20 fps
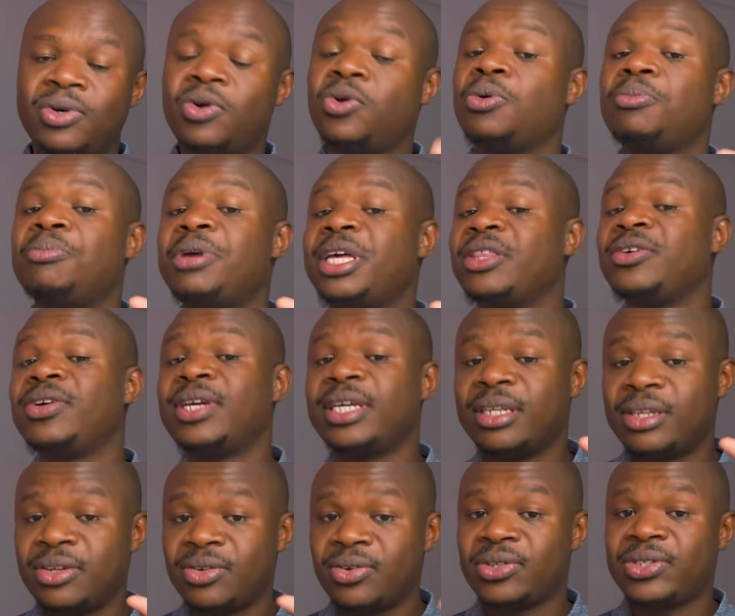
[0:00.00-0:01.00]
Oh, by the way,
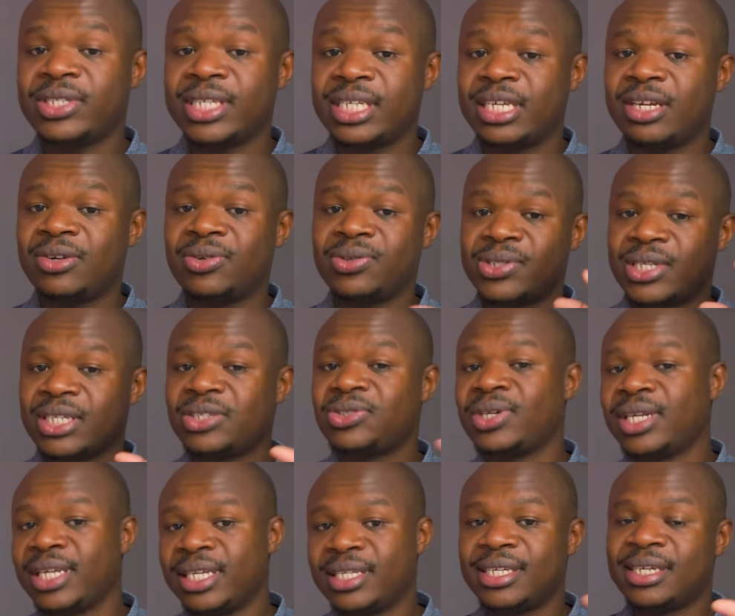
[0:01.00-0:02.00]
neurosurgery was
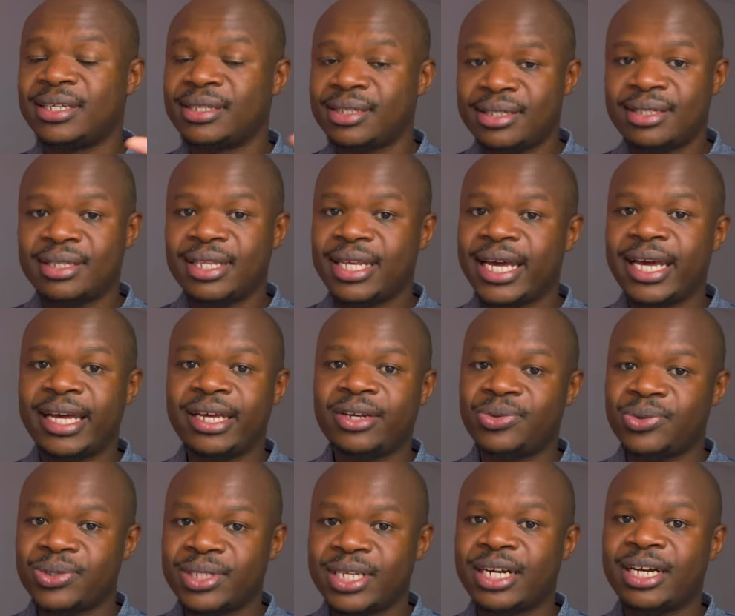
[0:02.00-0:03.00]
actually just there.
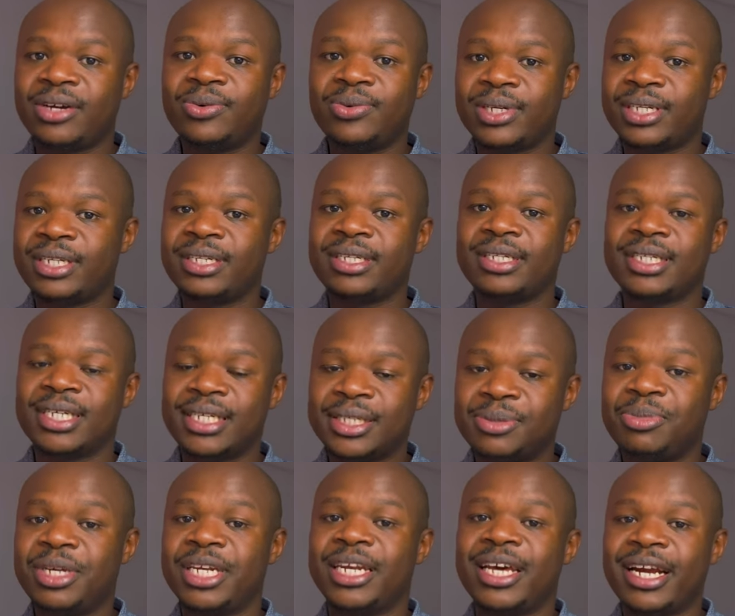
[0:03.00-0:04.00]
It was around. It has been